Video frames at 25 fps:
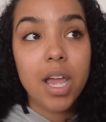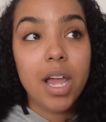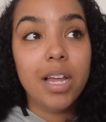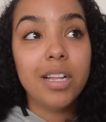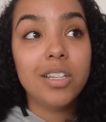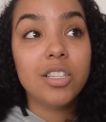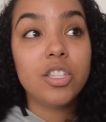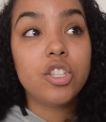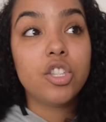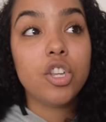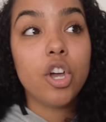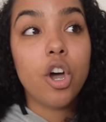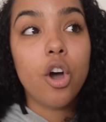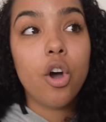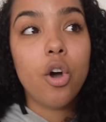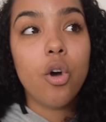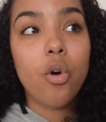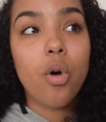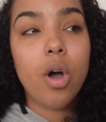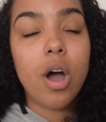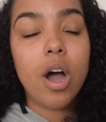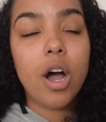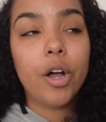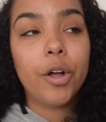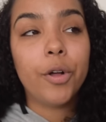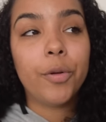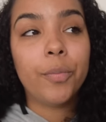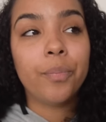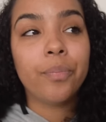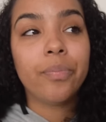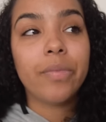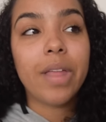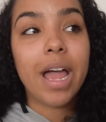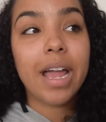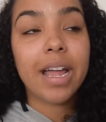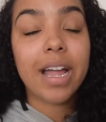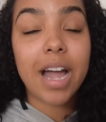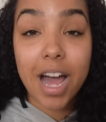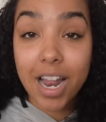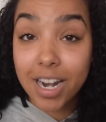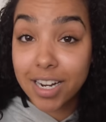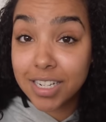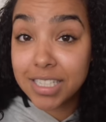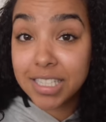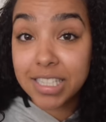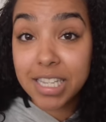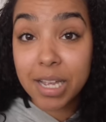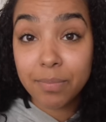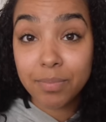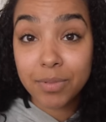And so um, I got
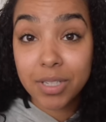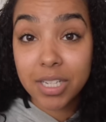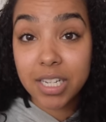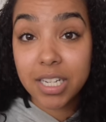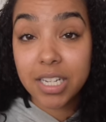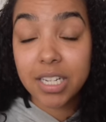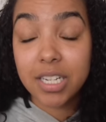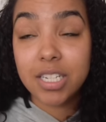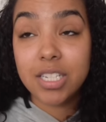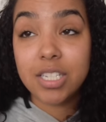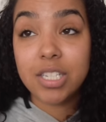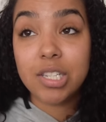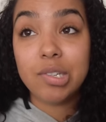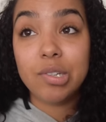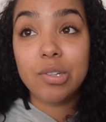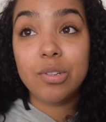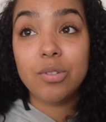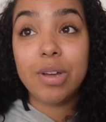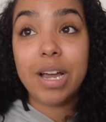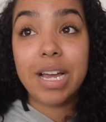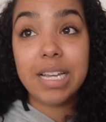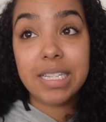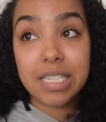accepted to